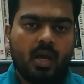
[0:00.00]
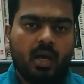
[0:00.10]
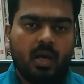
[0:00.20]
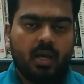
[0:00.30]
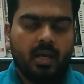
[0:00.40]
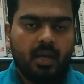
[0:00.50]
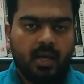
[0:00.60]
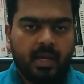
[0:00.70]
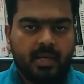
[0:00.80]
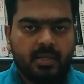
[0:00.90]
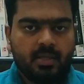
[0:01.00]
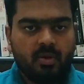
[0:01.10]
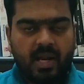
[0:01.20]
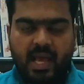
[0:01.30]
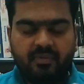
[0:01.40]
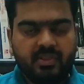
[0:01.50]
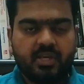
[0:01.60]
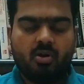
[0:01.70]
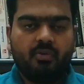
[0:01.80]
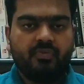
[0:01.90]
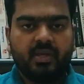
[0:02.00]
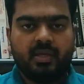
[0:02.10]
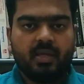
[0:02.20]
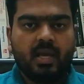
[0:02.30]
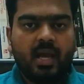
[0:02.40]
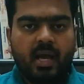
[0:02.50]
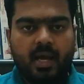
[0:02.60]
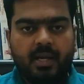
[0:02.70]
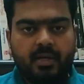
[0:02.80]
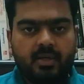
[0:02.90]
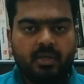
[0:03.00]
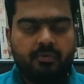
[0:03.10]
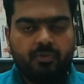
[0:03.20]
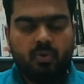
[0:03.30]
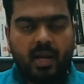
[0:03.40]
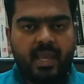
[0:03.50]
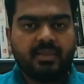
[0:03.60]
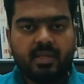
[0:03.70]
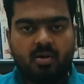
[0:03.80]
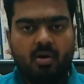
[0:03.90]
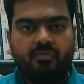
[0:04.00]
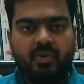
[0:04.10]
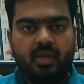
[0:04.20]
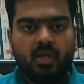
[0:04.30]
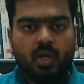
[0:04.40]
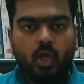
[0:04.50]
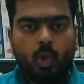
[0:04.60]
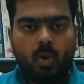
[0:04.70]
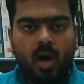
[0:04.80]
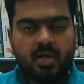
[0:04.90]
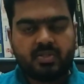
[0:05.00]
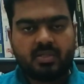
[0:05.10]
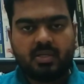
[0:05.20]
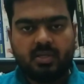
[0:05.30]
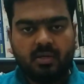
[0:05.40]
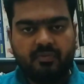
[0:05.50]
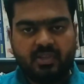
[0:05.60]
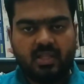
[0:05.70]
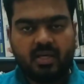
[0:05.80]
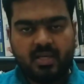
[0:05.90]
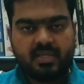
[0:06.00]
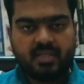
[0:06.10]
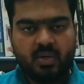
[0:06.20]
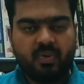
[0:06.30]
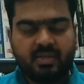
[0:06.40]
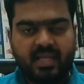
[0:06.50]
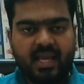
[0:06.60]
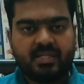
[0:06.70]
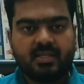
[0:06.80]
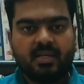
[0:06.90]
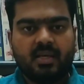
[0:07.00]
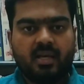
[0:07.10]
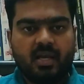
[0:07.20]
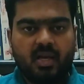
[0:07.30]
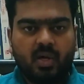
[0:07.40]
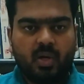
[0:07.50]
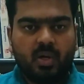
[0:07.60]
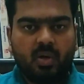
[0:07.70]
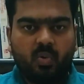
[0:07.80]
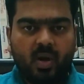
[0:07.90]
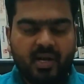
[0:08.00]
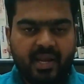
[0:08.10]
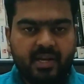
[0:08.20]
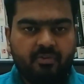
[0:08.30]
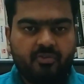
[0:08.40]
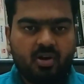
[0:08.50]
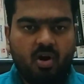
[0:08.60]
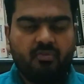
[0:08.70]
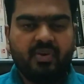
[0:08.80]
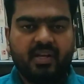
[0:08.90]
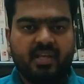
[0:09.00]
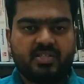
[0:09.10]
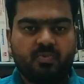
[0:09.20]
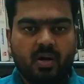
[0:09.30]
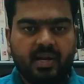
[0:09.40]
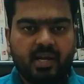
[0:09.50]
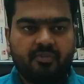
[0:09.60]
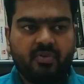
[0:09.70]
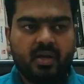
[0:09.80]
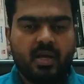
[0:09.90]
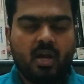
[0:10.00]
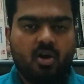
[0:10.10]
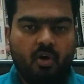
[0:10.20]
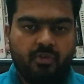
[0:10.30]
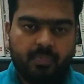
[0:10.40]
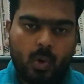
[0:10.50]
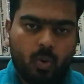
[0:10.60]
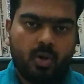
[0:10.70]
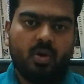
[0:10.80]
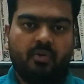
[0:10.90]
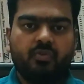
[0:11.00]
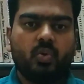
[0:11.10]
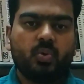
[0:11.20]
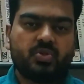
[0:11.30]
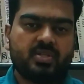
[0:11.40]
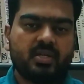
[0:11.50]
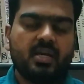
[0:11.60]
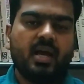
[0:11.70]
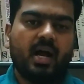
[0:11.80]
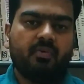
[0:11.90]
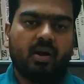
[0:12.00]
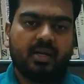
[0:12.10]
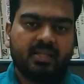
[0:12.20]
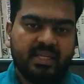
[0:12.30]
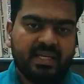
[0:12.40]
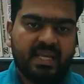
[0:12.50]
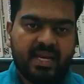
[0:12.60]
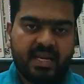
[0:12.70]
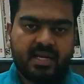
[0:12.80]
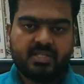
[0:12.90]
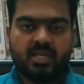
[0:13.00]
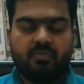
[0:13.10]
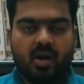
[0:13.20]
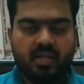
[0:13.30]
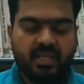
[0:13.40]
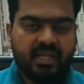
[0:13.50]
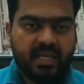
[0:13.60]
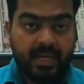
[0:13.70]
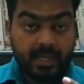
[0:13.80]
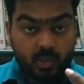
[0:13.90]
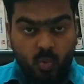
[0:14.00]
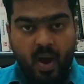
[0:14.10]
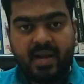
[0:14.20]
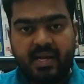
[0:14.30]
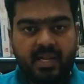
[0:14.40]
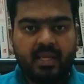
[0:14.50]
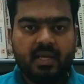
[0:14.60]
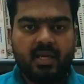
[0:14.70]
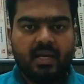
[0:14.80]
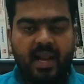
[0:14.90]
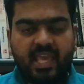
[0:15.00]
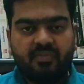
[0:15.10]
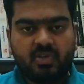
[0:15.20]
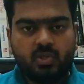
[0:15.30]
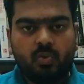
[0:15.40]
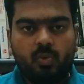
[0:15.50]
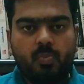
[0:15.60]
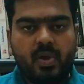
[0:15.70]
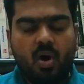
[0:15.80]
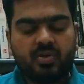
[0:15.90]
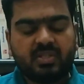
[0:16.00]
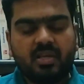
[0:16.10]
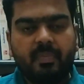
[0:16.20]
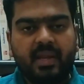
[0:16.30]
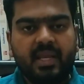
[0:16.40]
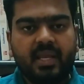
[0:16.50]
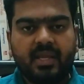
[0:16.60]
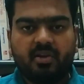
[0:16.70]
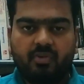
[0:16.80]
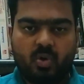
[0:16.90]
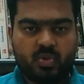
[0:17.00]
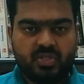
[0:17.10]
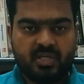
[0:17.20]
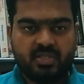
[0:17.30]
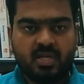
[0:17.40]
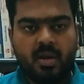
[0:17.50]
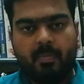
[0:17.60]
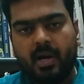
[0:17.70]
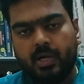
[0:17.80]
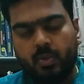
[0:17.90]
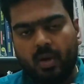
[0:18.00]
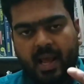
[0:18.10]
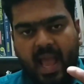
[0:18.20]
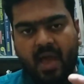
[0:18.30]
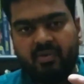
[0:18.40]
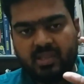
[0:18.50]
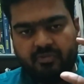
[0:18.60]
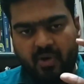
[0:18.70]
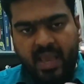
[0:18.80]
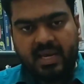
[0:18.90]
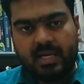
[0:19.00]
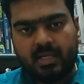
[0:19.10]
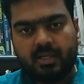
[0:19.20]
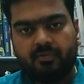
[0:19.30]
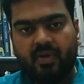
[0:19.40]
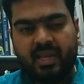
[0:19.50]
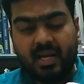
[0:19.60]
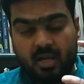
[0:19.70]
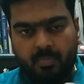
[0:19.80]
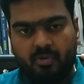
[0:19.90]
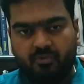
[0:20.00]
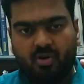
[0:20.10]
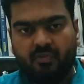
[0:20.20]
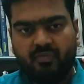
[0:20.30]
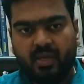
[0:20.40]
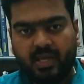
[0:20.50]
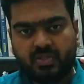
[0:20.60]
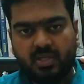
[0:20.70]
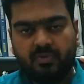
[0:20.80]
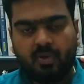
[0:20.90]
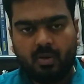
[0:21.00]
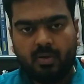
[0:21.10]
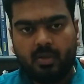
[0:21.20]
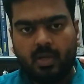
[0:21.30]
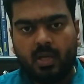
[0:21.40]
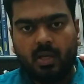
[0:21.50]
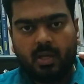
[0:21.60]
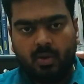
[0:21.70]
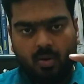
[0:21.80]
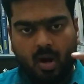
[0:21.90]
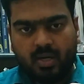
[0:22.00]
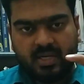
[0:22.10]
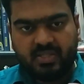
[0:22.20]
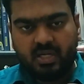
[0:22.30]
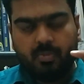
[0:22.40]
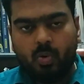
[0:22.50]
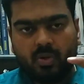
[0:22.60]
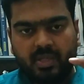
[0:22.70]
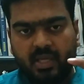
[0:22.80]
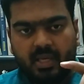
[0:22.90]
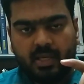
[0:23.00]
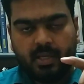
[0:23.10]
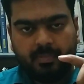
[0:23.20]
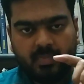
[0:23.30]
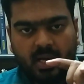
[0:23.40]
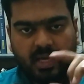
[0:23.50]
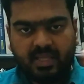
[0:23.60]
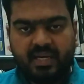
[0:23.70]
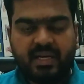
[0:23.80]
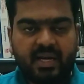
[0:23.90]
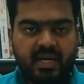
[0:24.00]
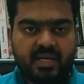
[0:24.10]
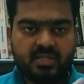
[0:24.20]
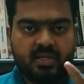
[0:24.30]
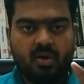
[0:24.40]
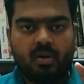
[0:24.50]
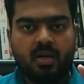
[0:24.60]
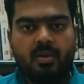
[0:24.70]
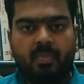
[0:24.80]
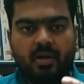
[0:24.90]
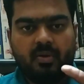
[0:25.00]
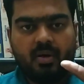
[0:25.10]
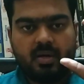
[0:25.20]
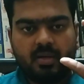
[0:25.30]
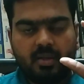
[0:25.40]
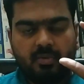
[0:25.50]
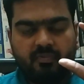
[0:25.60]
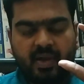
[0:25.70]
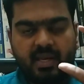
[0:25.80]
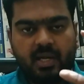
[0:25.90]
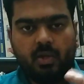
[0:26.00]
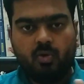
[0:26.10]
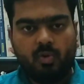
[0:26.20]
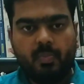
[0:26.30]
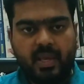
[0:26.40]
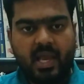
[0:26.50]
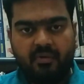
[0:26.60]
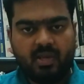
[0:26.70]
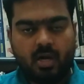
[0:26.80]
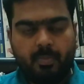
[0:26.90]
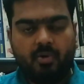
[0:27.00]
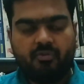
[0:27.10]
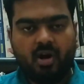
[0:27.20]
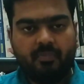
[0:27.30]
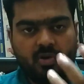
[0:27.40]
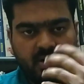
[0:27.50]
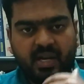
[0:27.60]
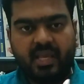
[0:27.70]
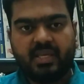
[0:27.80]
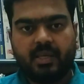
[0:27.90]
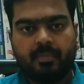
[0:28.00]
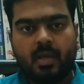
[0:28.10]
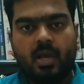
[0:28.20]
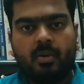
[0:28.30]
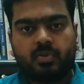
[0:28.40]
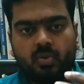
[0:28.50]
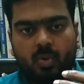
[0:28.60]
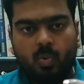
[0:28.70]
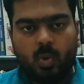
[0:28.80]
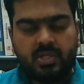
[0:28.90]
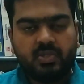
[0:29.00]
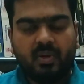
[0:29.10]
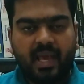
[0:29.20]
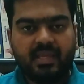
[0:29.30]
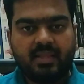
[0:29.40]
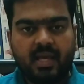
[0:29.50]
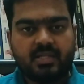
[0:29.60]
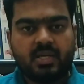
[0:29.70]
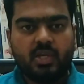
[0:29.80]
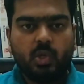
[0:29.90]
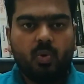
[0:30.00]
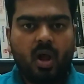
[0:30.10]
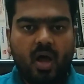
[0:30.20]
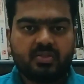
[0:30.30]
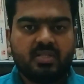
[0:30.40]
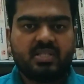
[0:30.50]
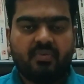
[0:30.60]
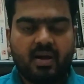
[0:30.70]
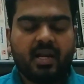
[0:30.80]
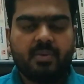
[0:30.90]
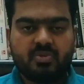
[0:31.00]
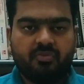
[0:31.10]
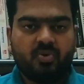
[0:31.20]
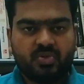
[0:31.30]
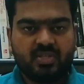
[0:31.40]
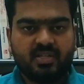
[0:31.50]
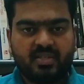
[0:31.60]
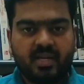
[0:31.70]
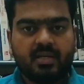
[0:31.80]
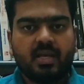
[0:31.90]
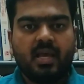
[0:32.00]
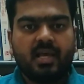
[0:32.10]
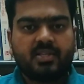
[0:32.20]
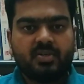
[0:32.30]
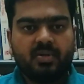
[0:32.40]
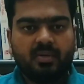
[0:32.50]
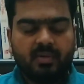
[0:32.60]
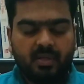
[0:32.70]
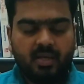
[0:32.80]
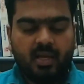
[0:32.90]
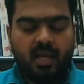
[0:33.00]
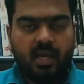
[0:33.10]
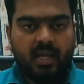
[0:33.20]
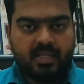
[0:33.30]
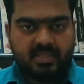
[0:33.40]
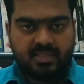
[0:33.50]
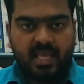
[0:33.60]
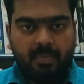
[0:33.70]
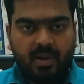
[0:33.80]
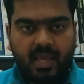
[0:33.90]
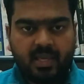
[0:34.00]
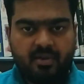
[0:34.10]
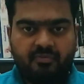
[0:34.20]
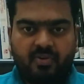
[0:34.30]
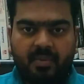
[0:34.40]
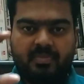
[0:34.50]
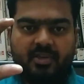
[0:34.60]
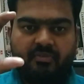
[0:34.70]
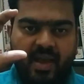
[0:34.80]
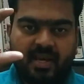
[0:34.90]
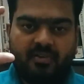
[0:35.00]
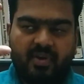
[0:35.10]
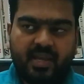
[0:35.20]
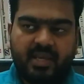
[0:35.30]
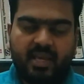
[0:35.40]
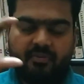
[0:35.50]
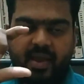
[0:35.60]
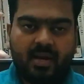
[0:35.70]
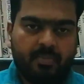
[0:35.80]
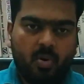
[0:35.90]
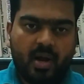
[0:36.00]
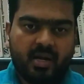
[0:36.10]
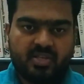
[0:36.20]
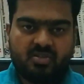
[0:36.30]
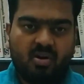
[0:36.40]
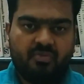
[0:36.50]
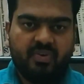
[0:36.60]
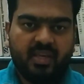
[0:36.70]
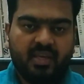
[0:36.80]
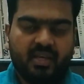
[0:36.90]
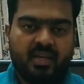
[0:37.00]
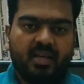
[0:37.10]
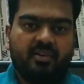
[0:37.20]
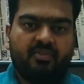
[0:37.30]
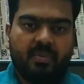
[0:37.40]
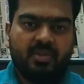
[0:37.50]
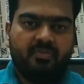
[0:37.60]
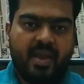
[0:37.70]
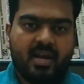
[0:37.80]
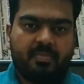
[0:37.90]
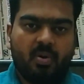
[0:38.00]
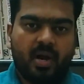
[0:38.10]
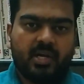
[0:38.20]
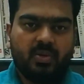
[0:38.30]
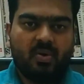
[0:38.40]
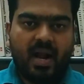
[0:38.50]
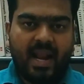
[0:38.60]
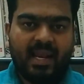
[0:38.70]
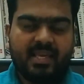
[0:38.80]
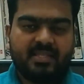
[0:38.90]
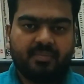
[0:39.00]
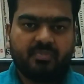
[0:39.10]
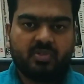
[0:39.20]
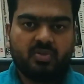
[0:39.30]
and you are having the coffee, and if you like the coffee, you would ask with the server that what kind of coffee it is, what kind of a coffee powder you have used, and what are the ingredients and what are the ingredient quantity. Likewise, you will be asking many kind of questions. But you are having the final cup of coffee. Actually, you are not concerned about the other ingredients and all. But you are finally you will be having a cup of coffee you are taking. So once you like that, you will ask the several types of questions, right? So same like from the final product is coffee. From the final product, you are analyzing.